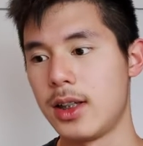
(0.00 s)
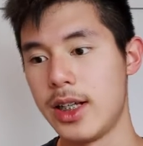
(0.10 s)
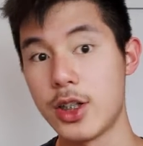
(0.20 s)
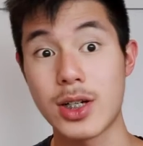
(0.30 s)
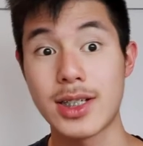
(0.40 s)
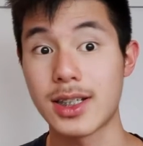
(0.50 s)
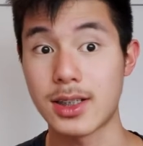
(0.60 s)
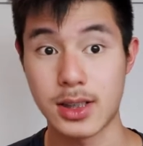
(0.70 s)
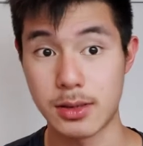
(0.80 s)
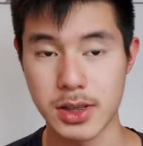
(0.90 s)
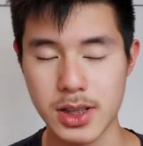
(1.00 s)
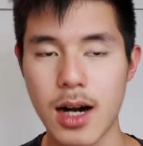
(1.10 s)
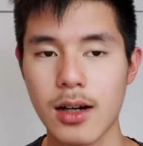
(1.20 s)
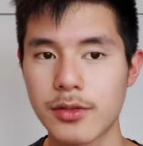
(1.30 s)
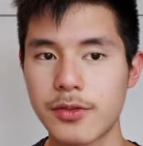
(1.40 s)
interesting
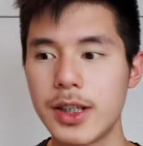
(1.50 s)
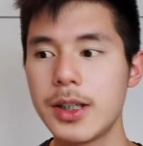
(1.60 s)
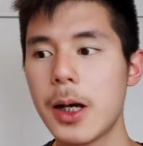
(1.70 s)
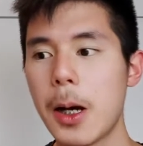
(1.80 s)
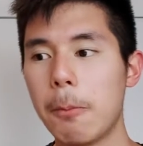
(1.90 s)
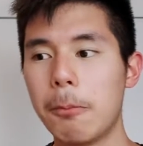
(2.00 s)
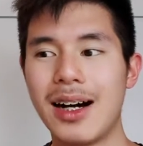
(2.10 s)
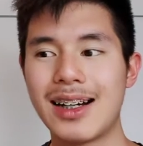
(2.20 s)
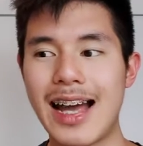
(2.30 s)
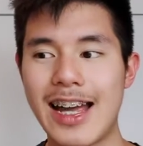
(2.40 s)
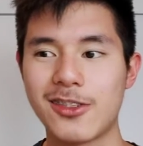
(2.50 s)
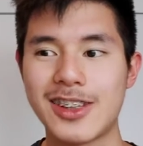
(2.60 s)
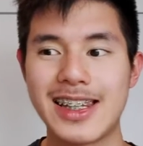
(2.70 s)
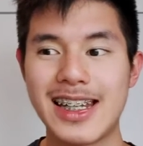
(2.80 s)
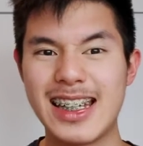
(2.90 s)
cinematography, but I don't
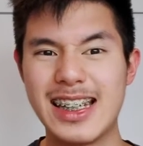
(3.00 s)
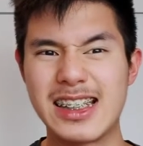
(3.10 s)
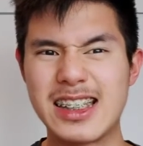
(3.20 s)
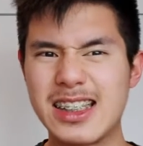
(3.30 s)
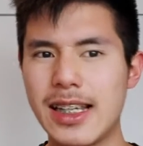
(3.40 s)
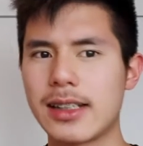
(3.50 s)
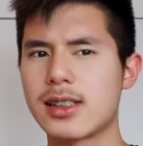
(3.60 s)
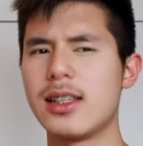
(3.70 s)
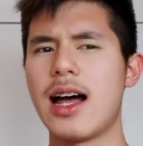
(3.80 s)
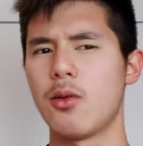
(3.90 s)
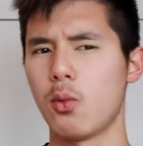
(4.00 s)
think it sticks that